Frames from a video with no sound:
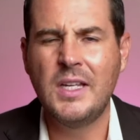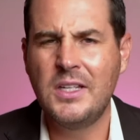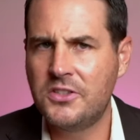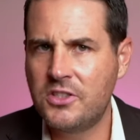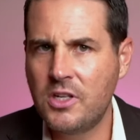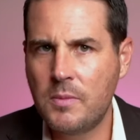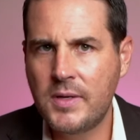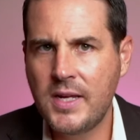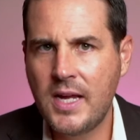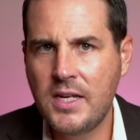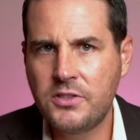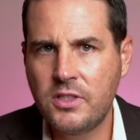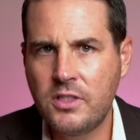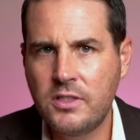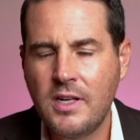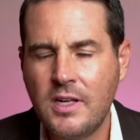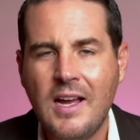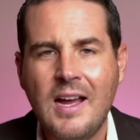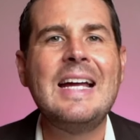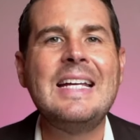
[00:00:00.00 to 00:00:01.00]
In some
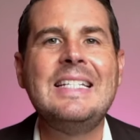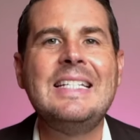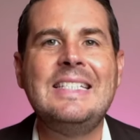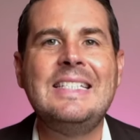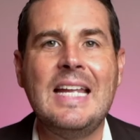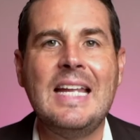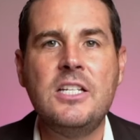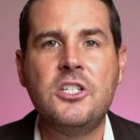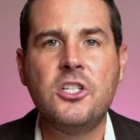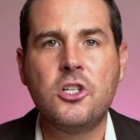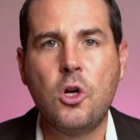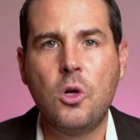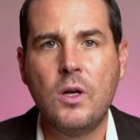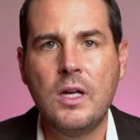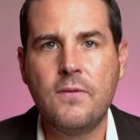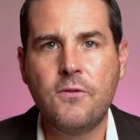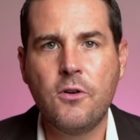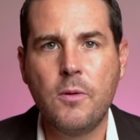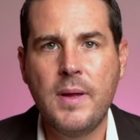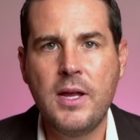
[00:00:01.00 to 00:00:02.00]
cases, identical
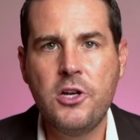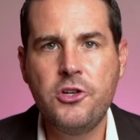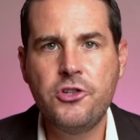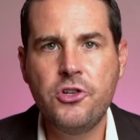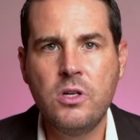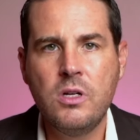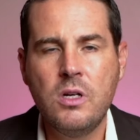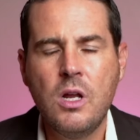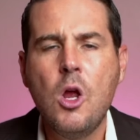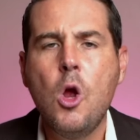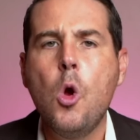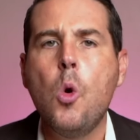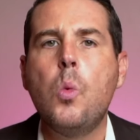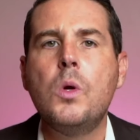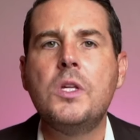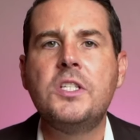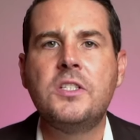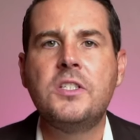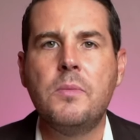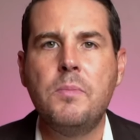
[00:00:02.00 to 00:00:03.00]
information
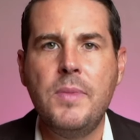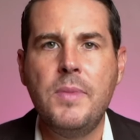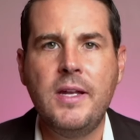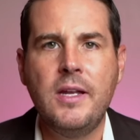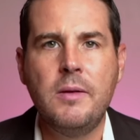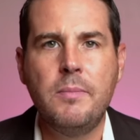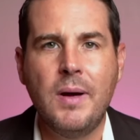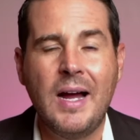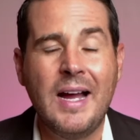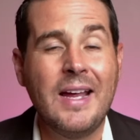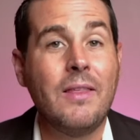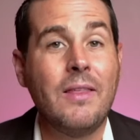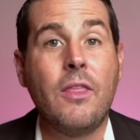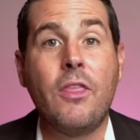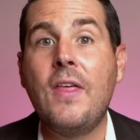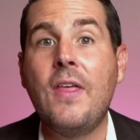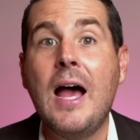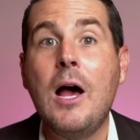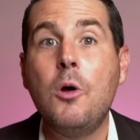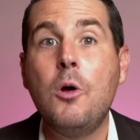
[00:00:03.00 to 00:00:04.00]
was submitted by
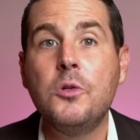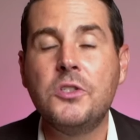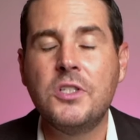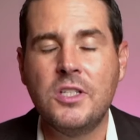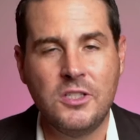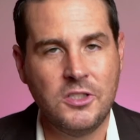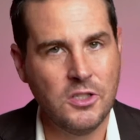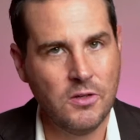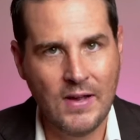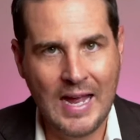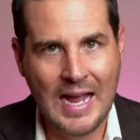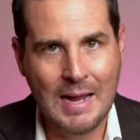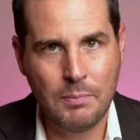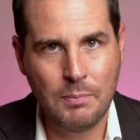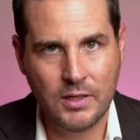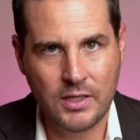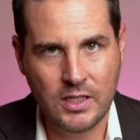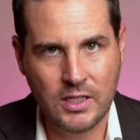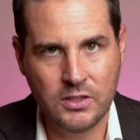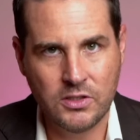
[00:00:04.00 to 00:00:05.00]
thousands of
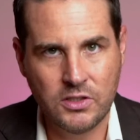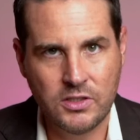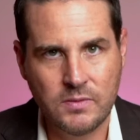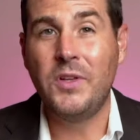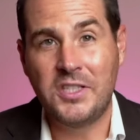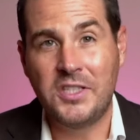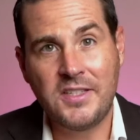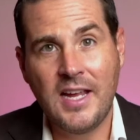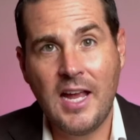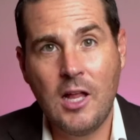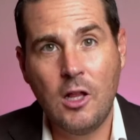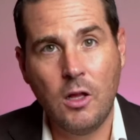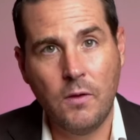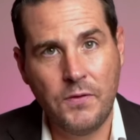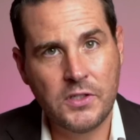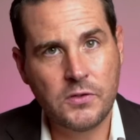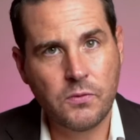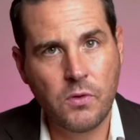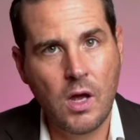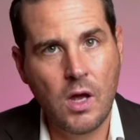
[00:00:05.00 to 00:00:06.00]
applicants. The scale of
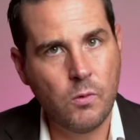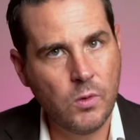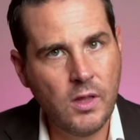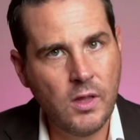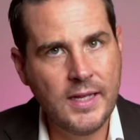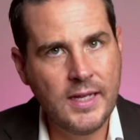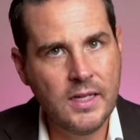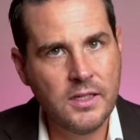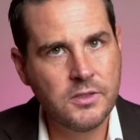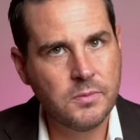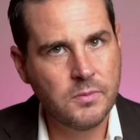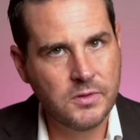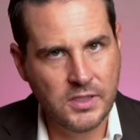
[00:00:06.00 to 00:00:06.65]
this fraud really is